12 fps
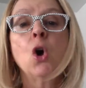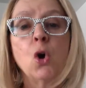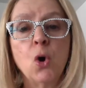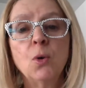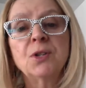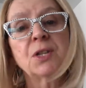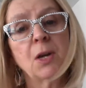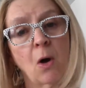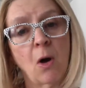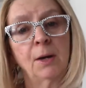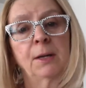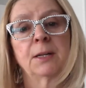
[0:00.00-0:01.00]
who is the
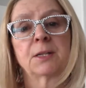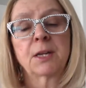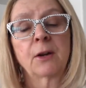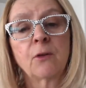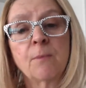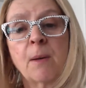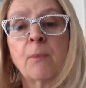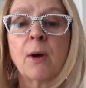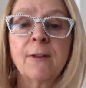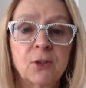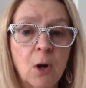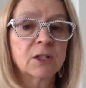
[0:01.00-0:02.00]
audience? And remember,
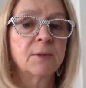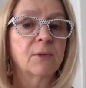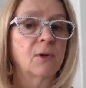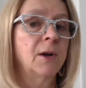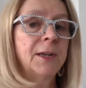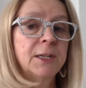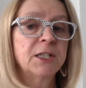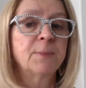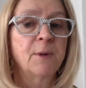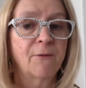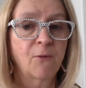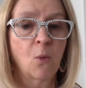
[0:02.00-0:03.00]
I've talked about audience
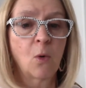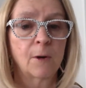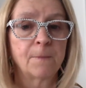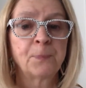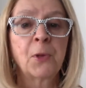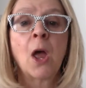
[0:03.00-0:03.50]
before.